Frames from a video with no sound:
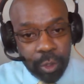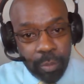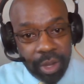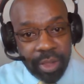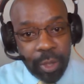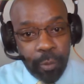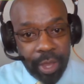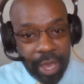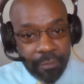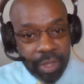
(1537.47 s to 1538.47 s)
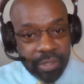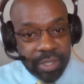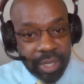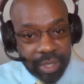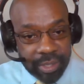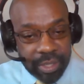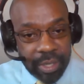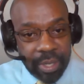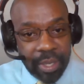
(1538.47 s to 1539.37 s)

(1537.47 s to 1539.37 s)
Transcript: So much like we have the STIGs